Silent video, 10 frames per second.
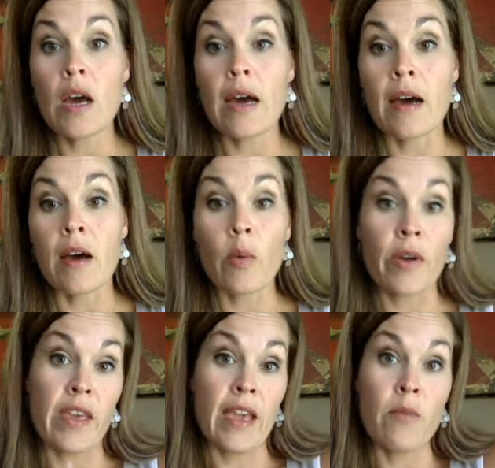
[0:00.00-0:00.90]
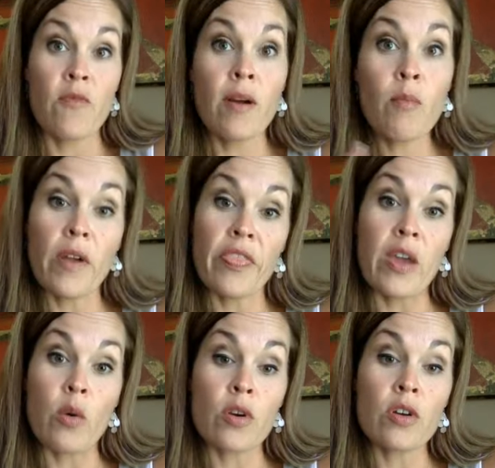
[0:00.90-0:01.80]
uh, where they came from, what they
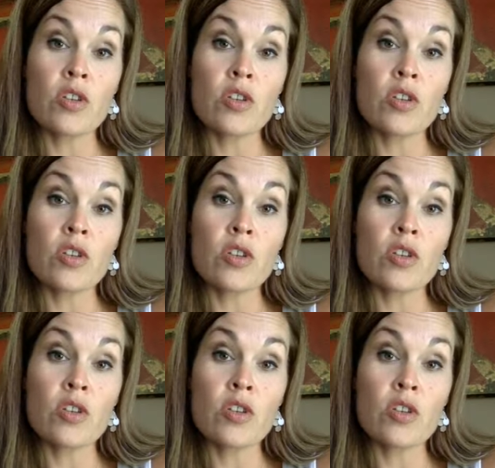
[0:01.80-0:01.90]
ordered,